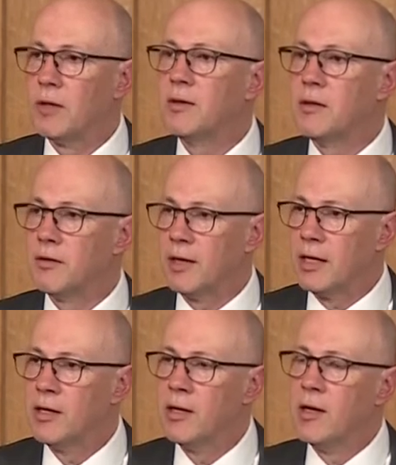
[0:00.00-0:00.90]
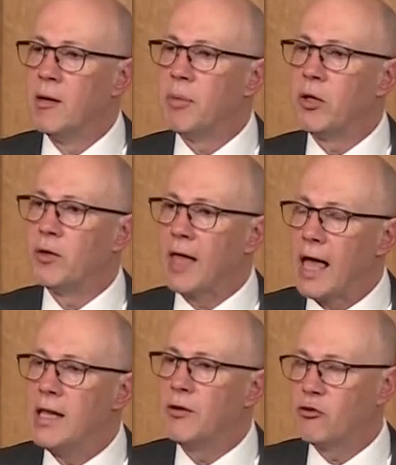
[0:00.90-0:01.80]
distancing, because
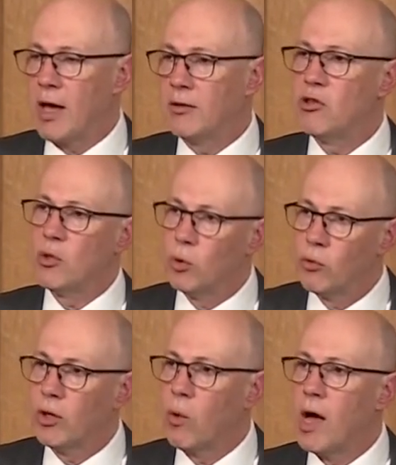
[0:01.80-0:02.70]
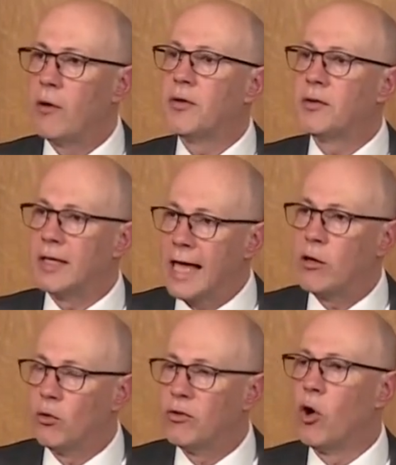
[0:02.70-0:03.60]
any strategy will require us to
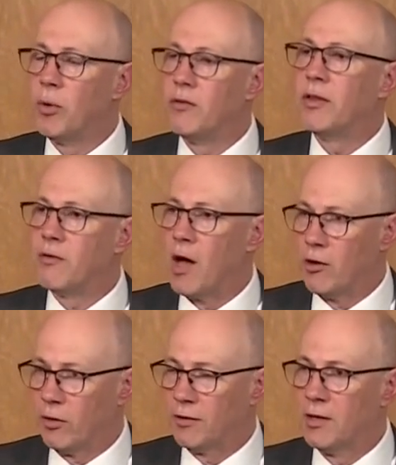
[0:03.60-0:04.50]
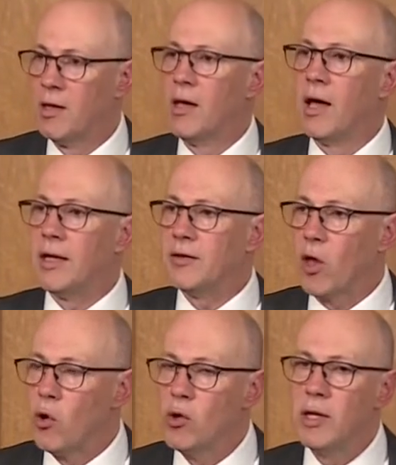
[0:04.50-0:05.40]
get on top of this virus. And it's
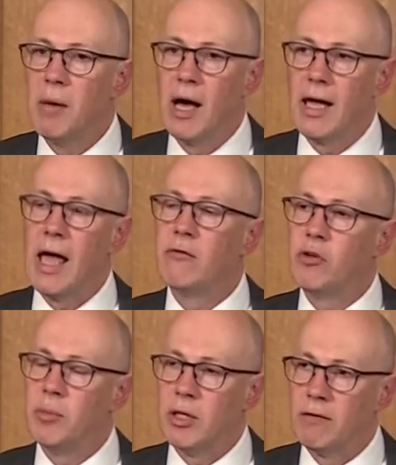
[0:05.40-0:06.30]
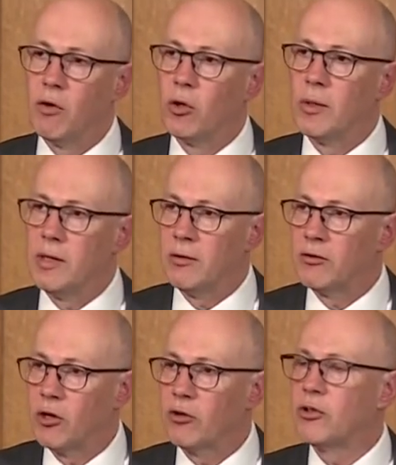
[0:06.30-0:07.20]
only by everybody following the
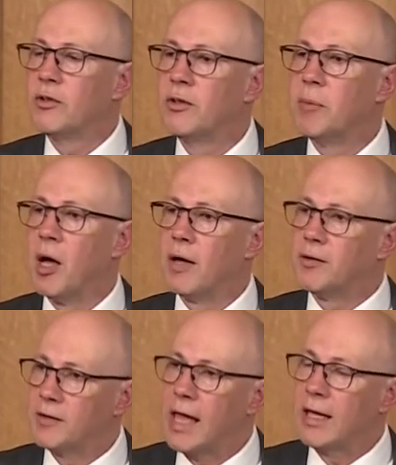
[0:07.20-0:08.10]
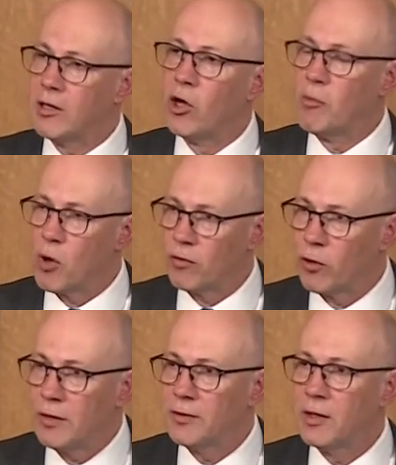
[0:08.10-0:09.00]
instructions, by staying at home over
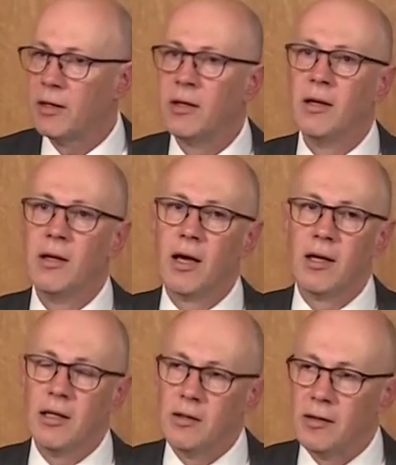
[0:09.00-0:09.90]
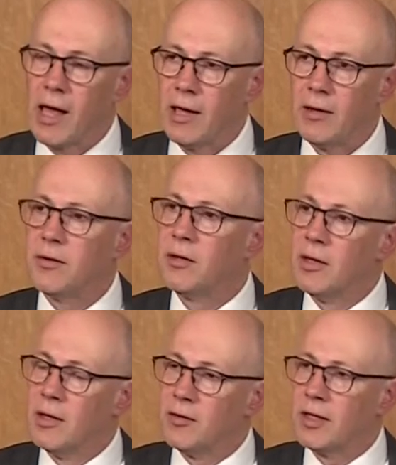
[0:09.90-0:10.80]
Easter and in the days
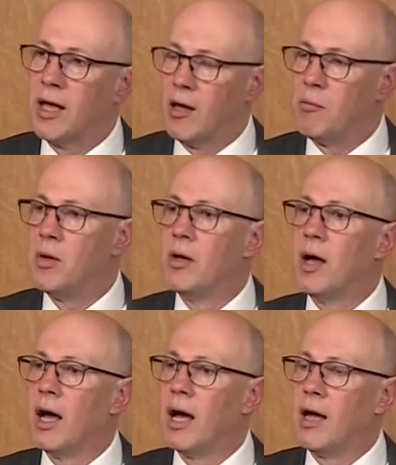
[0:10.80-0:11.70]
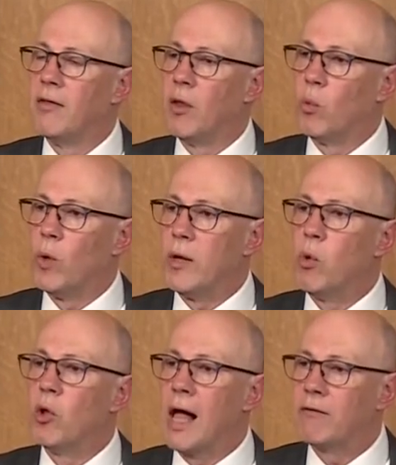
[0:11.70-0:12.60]
to come, that we
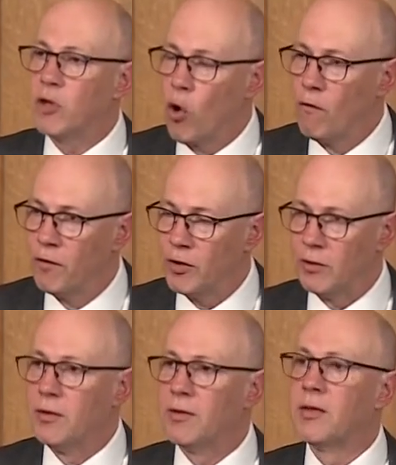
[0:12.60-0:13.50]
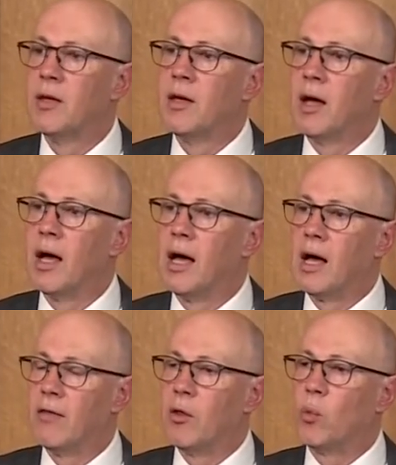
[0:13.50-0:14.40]
will have confidence
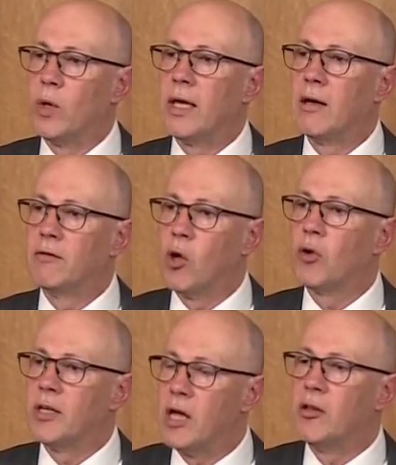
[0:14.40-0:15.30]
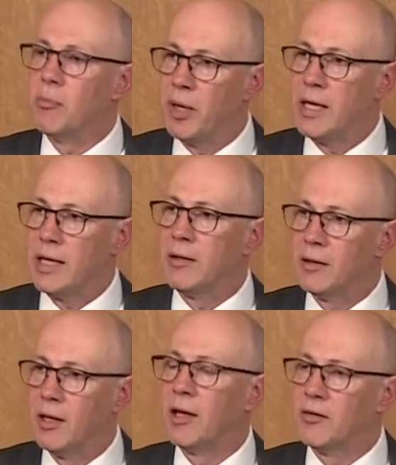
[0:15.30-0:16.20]
that we have got an underpinning
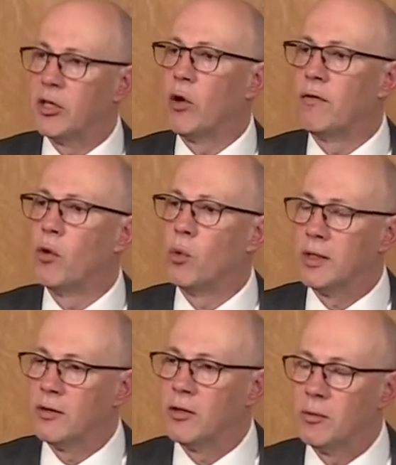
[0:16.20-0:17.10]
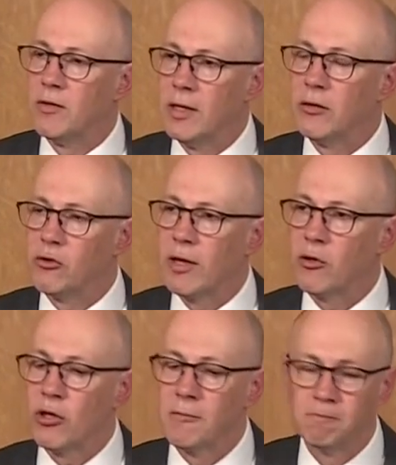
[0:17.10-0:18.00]
to go forward in terms of any
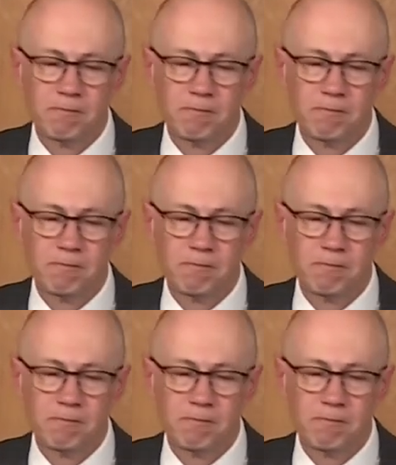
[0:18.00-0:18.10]
strategy.